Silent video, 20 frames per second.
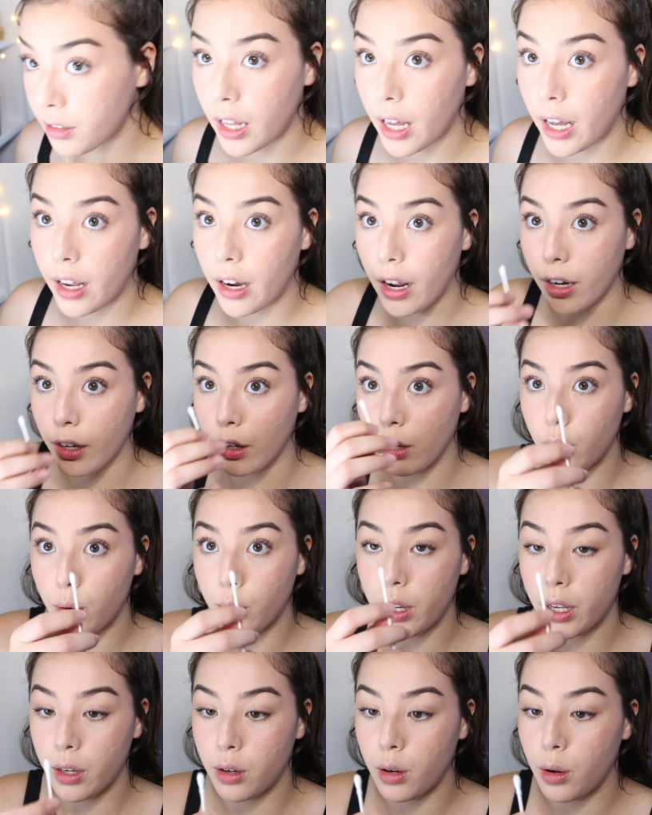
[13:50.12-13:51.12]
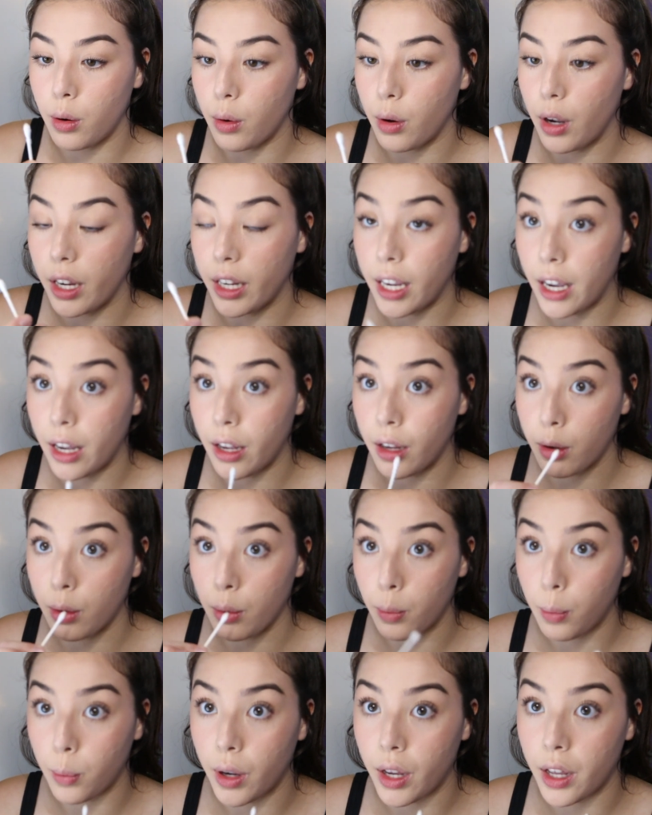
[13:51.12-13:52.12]
that, I go in
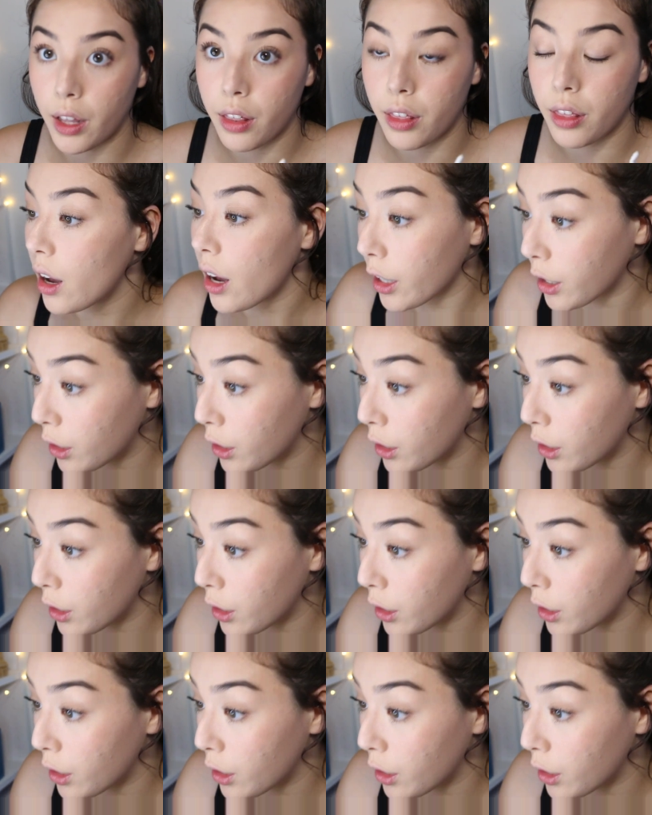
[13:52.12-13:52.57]
again with a